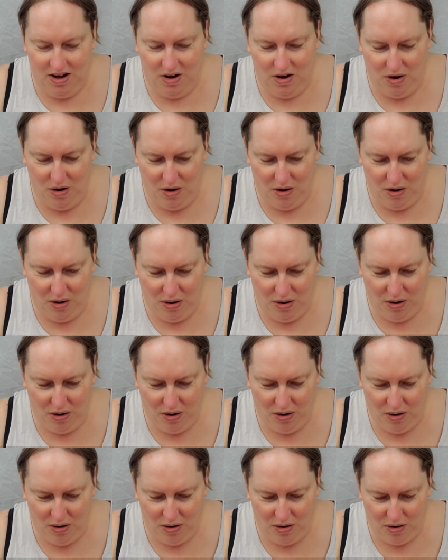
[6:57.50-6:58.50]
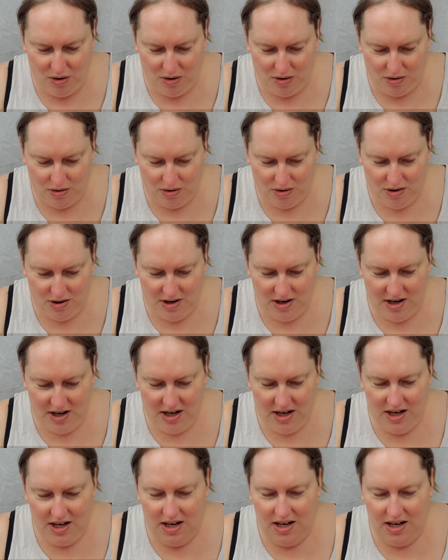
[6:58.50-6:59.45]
(silence)